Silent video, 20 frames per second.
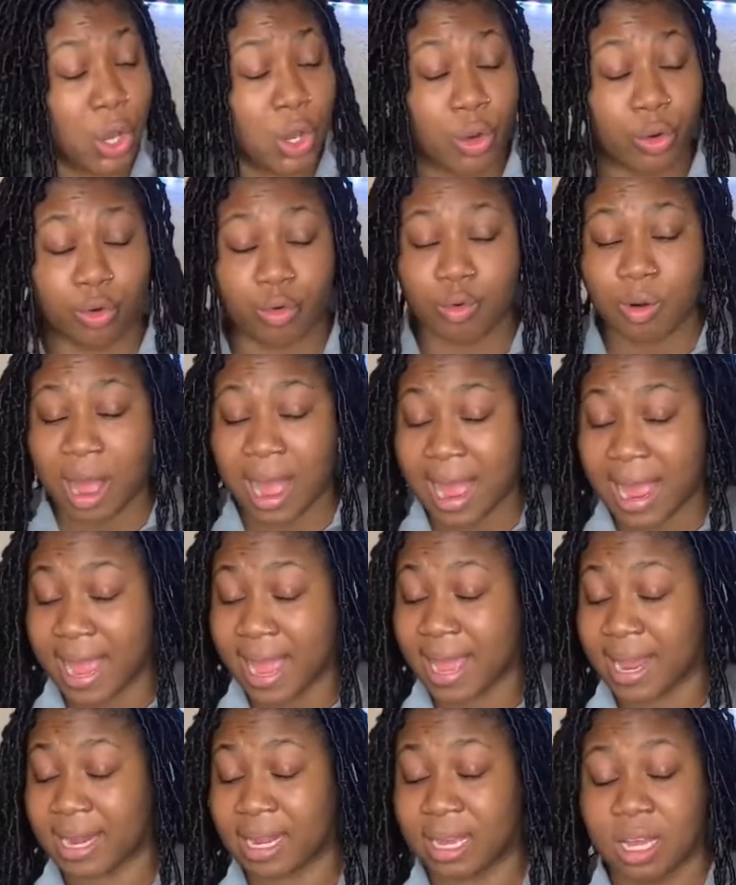
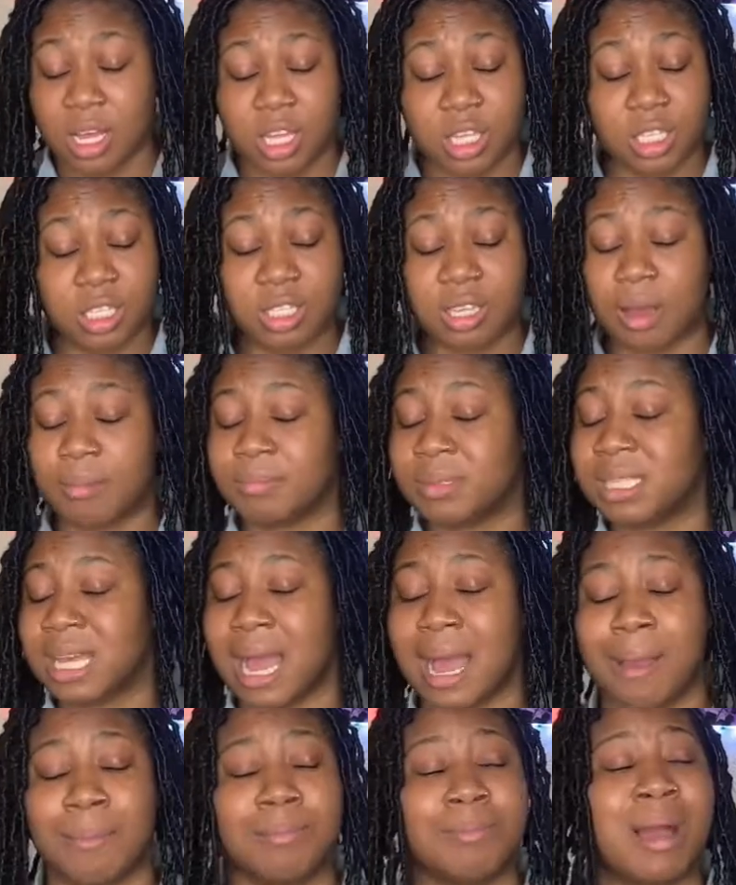Crying
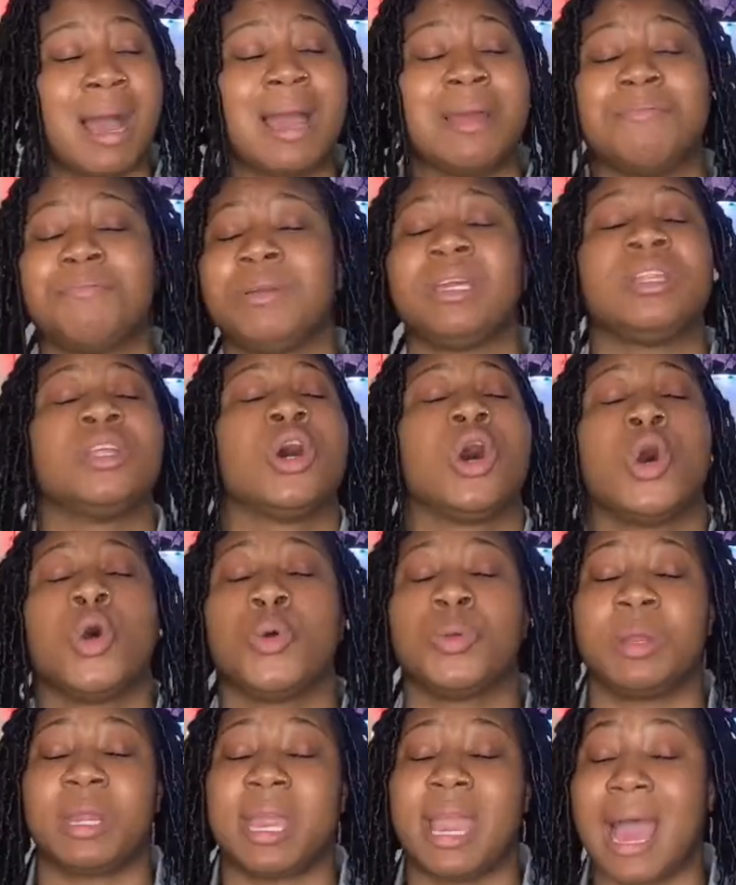sometimes might be the
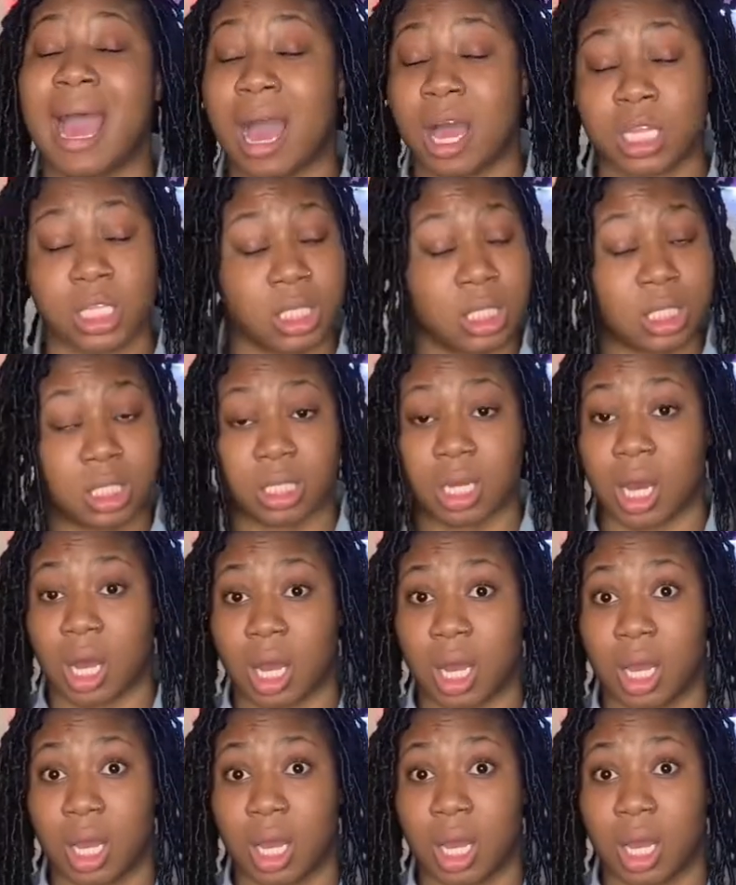only answer.